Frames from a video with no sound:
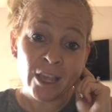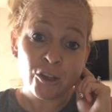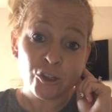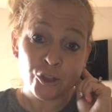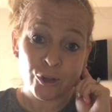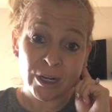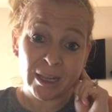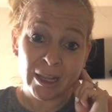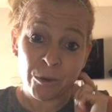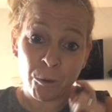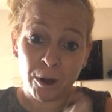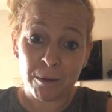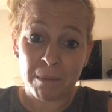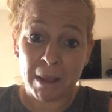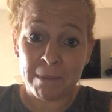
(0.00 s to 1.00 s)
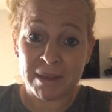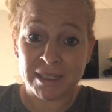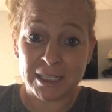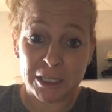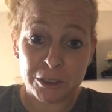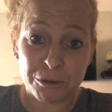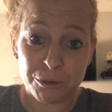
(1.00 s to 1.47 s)
strictly work my
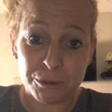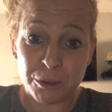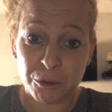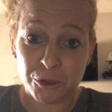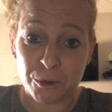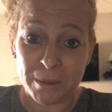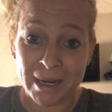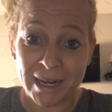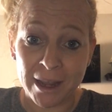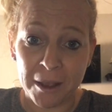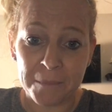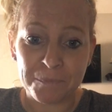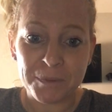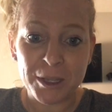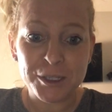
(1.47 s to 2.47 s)
business through social media.